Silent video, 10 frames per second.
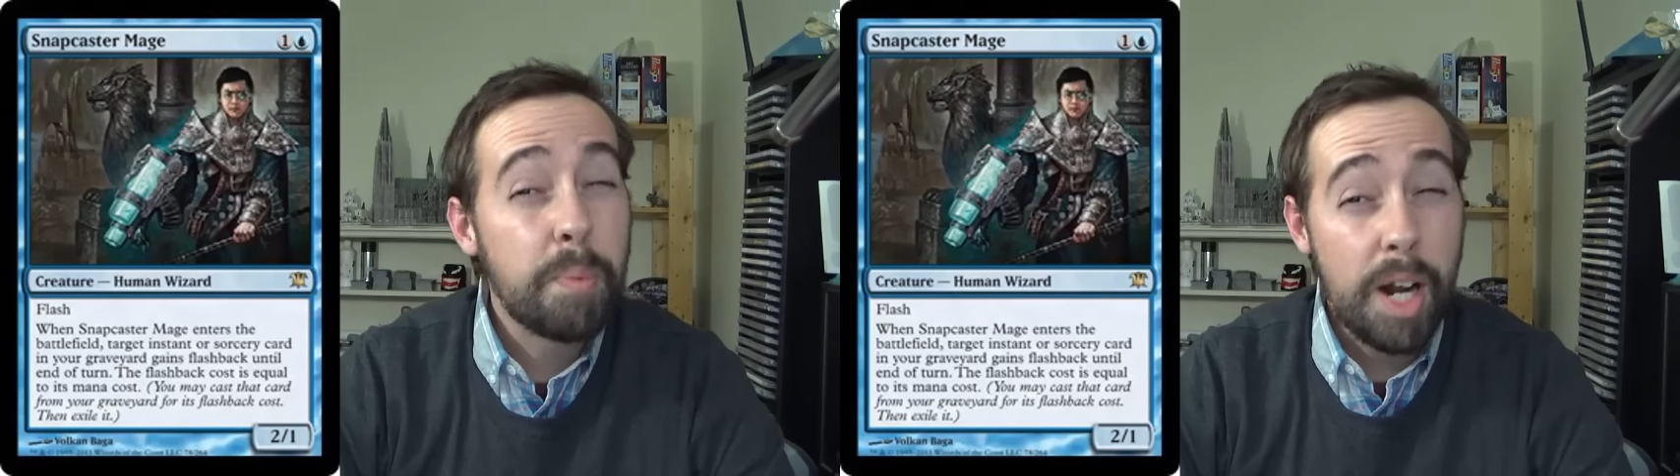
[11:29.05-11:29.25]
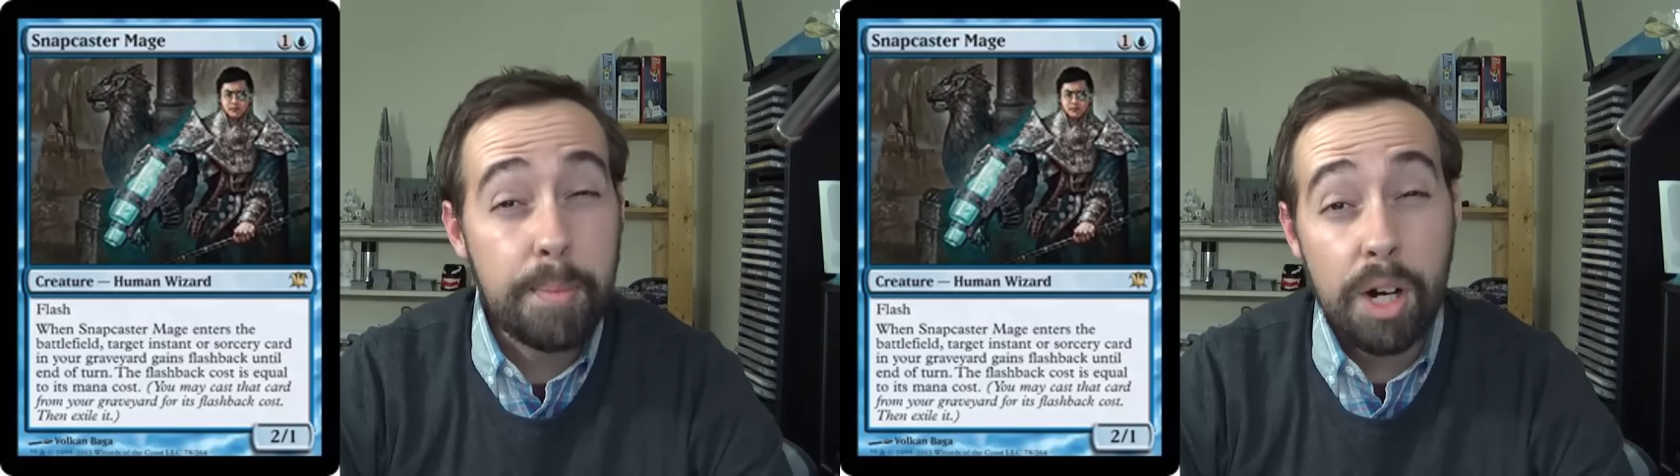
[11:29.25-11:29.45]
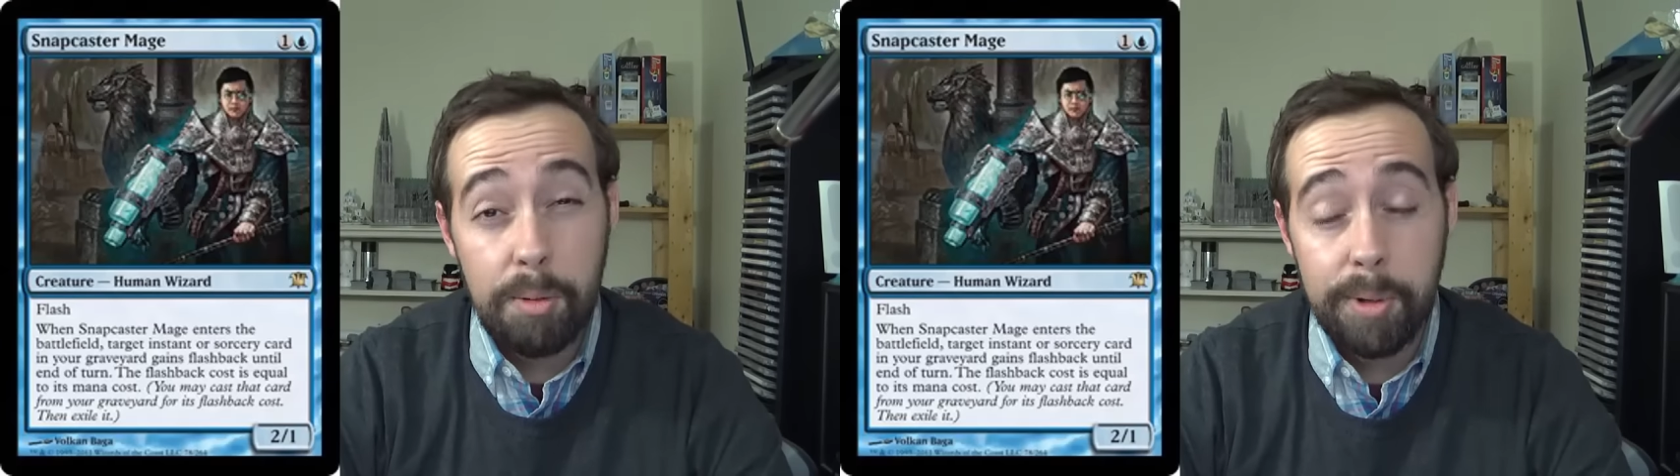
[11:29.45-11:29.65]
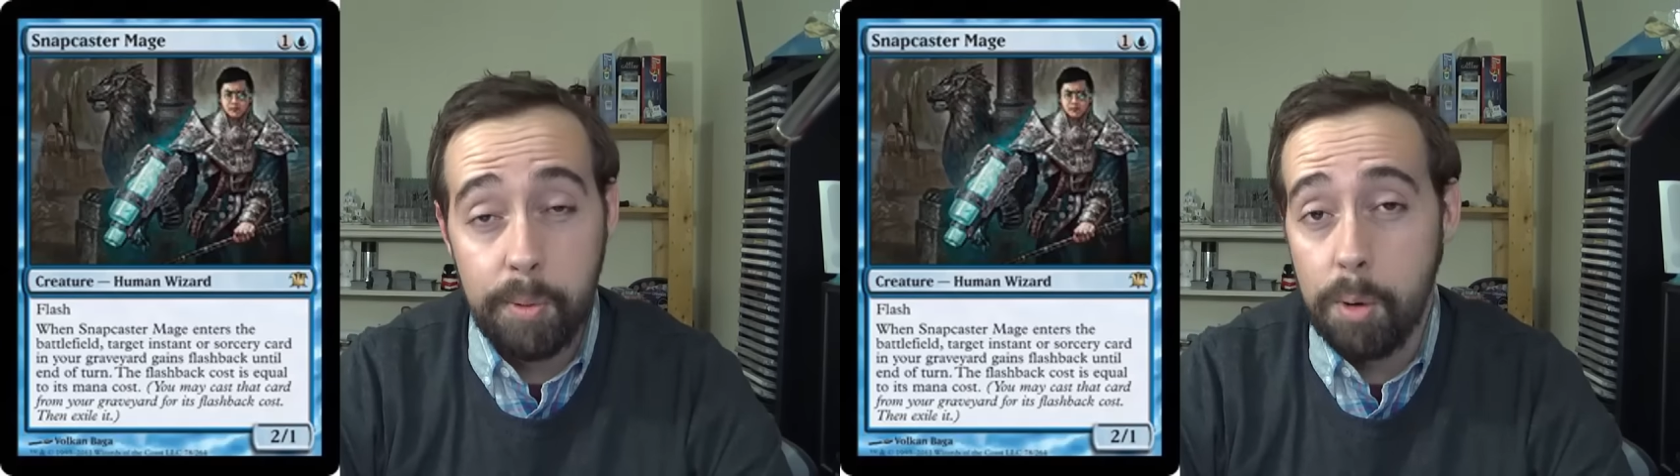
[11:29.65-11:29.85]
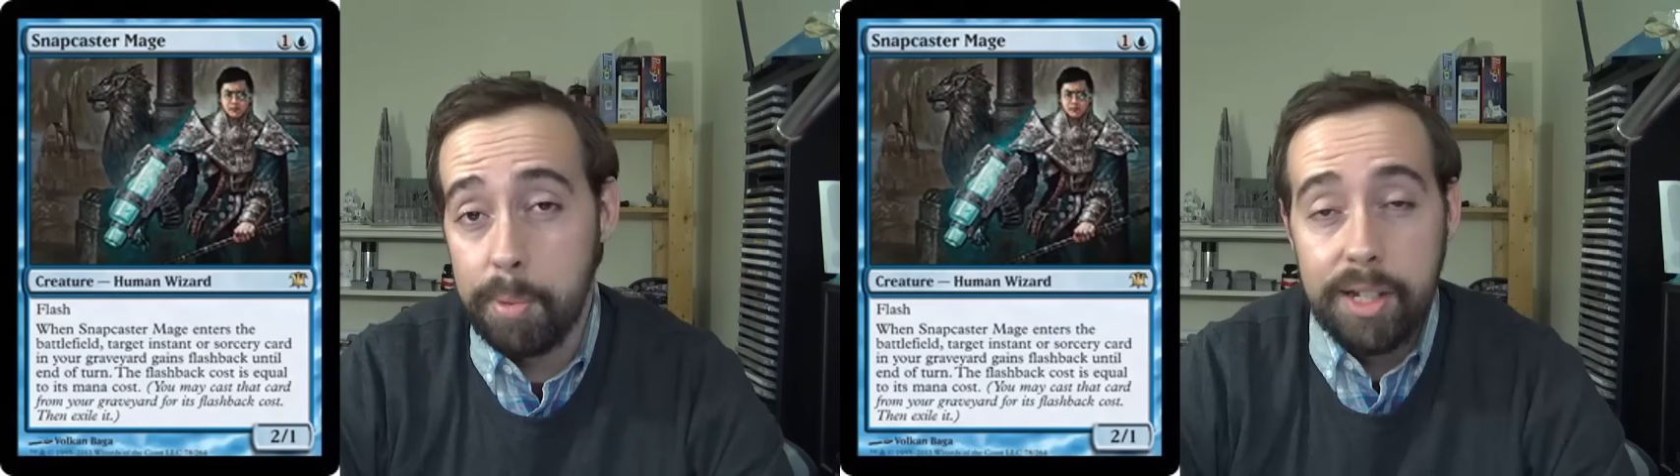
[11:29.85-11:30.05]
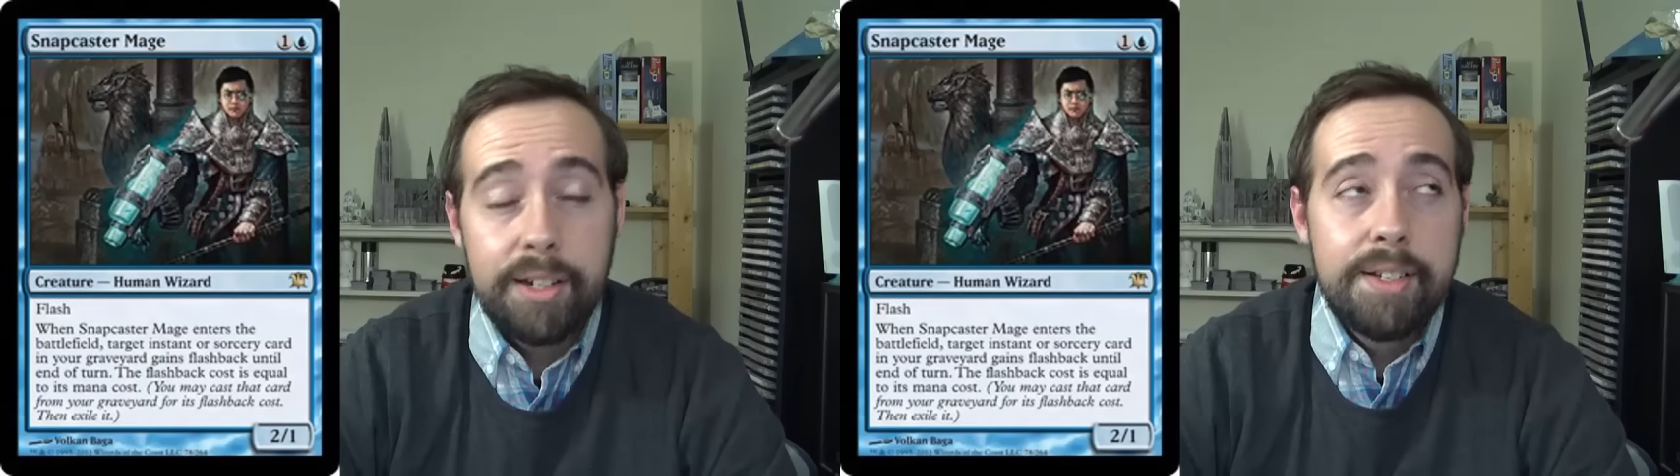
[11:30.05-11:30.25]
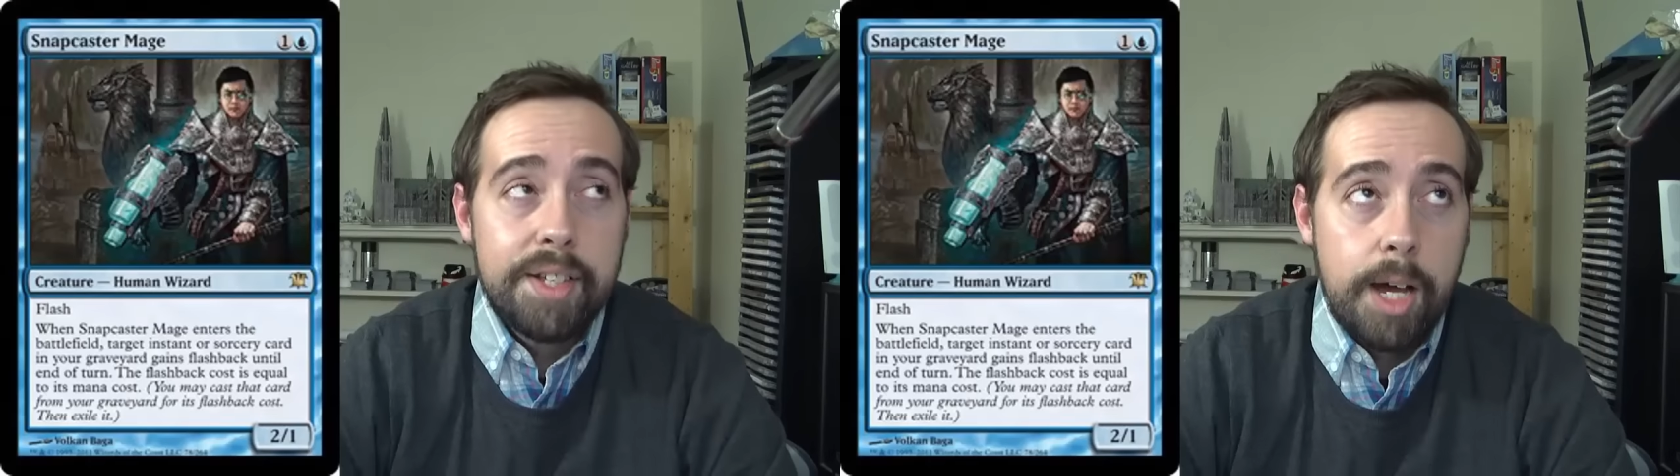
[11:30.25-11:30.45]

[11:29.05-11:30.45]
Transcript: But I probably won't be, because